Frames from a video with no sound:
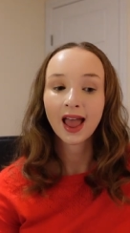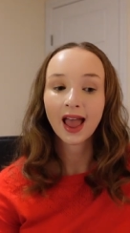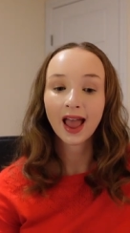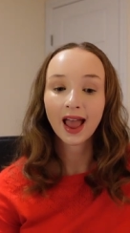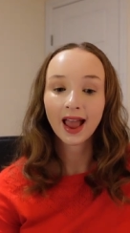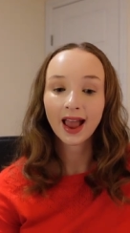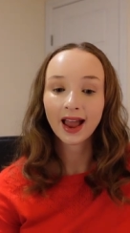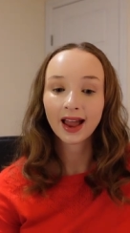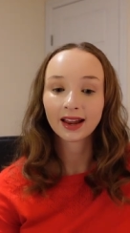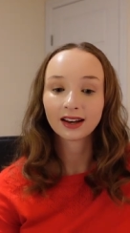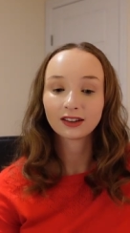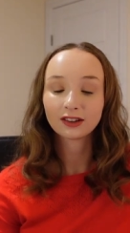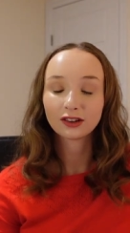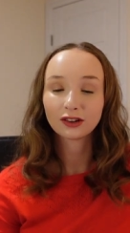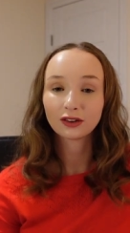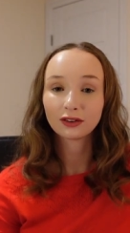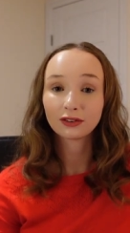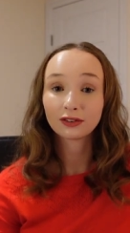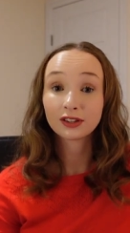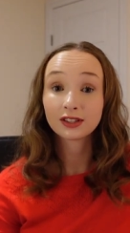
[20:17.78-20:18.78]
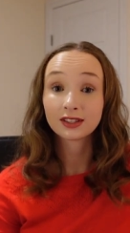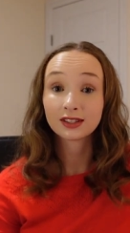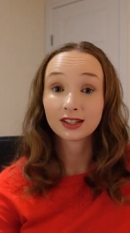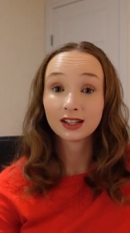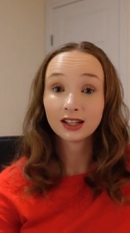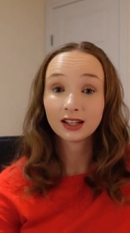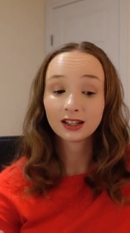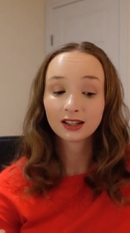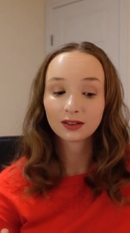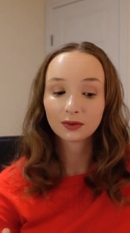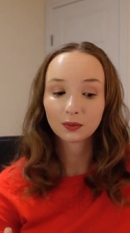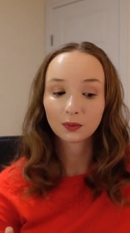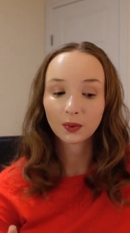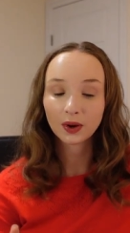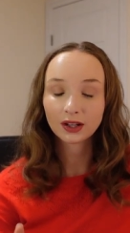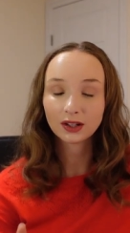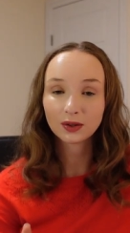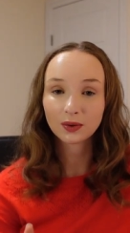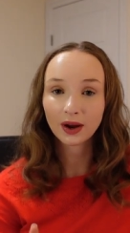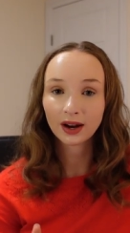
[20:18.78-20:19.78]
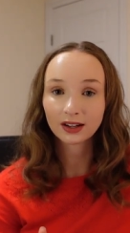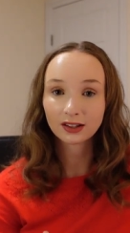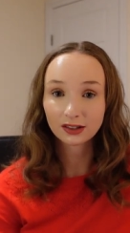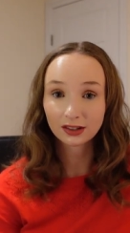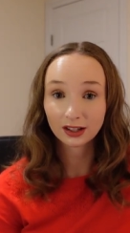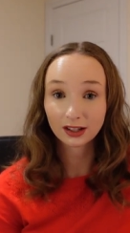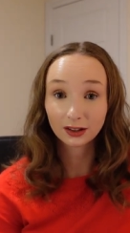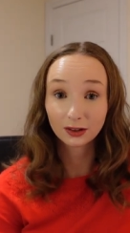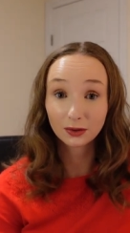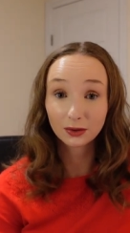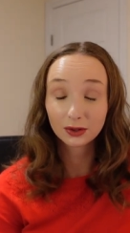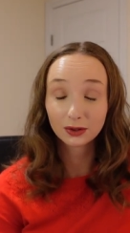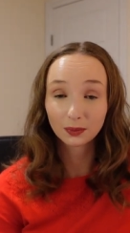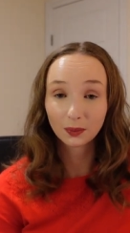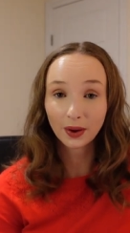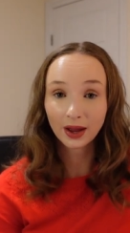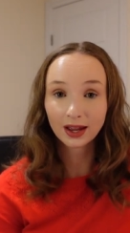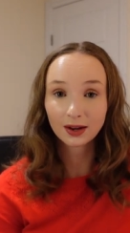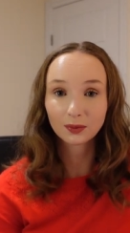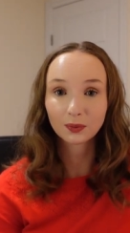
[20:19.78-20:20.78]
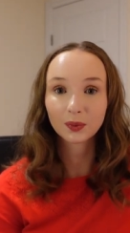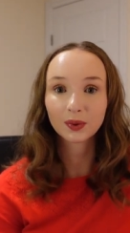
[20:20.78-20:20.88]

And your physique, when you actually lose weight,